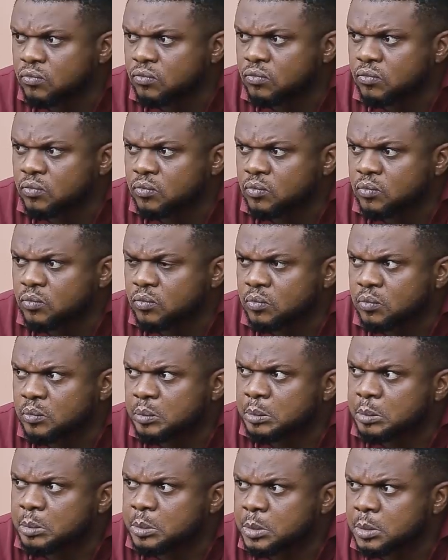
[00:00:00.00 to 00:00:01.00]

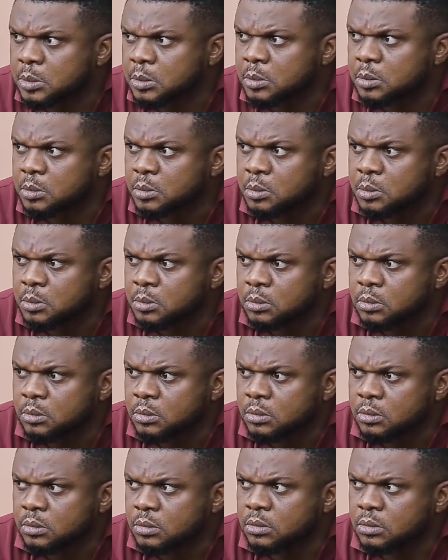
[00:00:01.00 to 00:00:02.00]

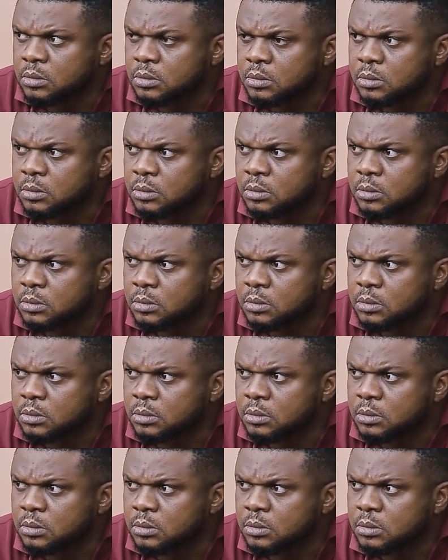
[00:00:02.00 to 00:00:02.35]
(not speaking)